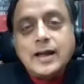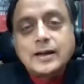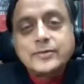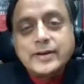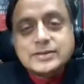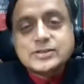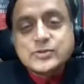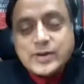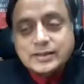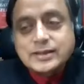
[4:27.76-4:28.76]
Our greatest
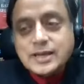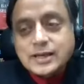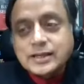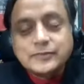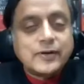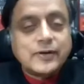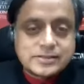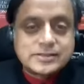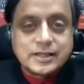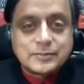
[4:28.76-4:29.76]
strength is our
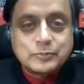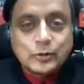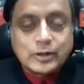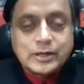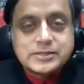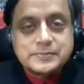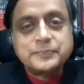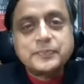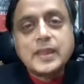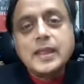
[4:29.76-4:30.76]
diversity and pluralism.
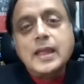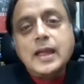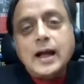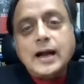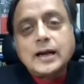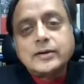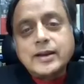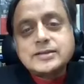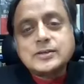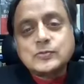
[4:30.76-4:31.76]
Our
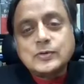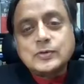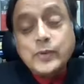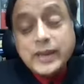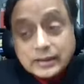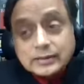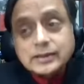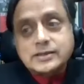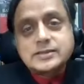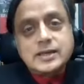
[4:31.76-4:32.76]
greatest
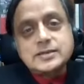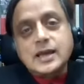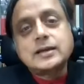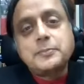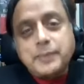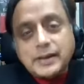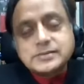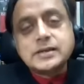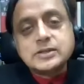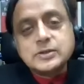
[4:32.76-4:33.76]
weakness is our
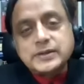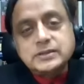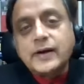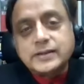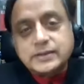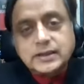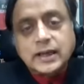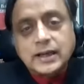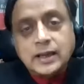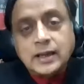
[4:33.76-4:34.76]
capacity to be
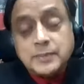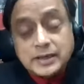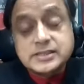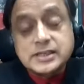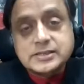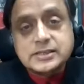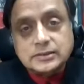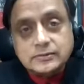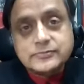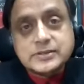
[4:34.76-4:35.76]
divided amongst
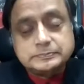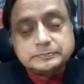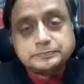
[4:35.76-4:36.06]
ourselves.